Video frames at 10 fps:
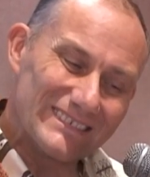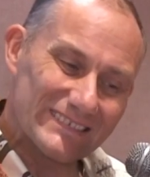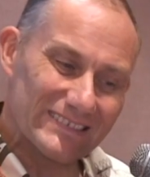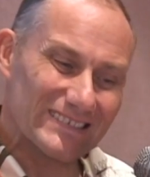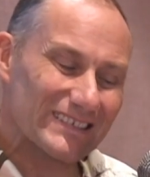
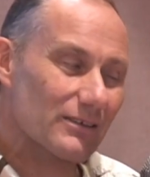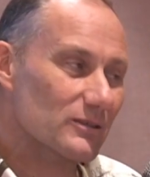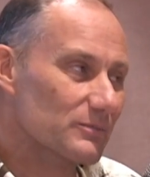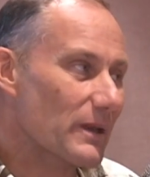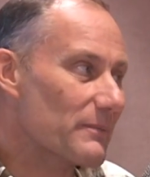You know, there
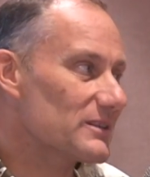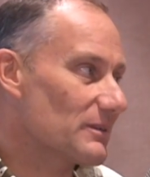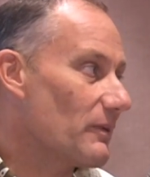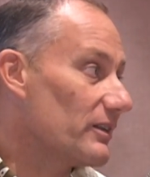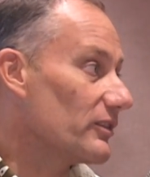was maybe
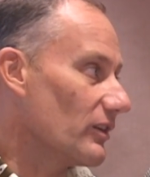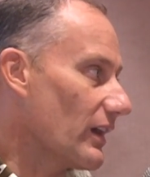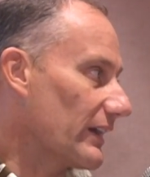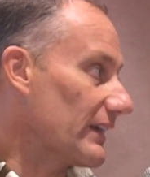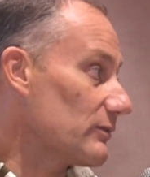some
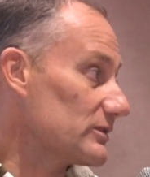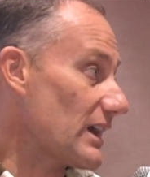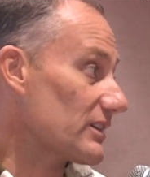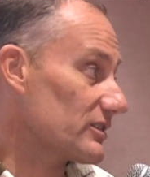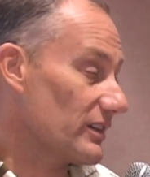underlying. It was
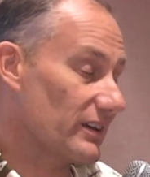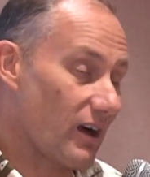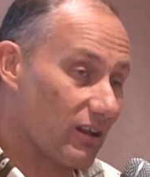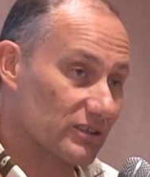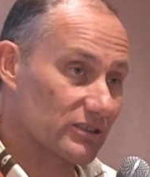actually
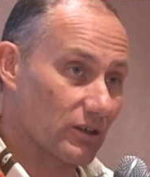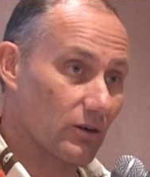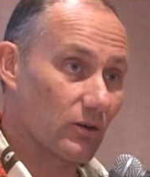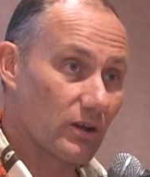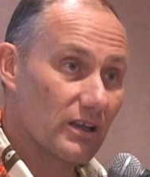
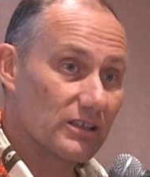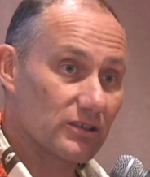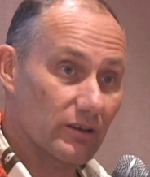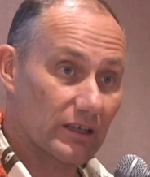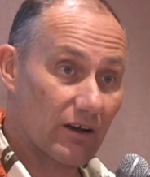also
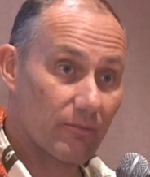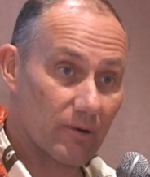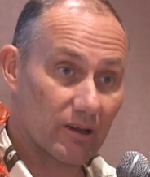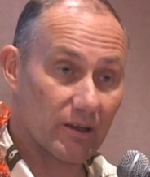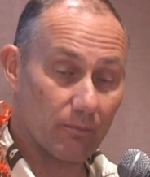so the
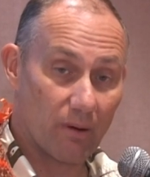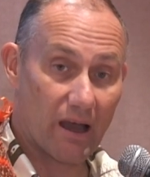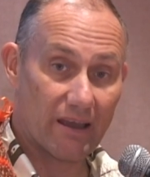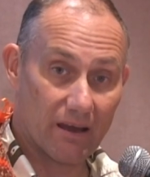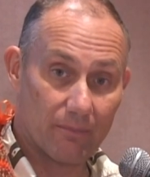government could
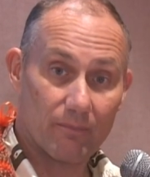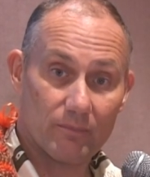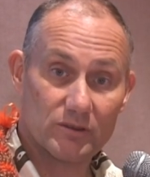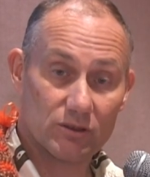buy up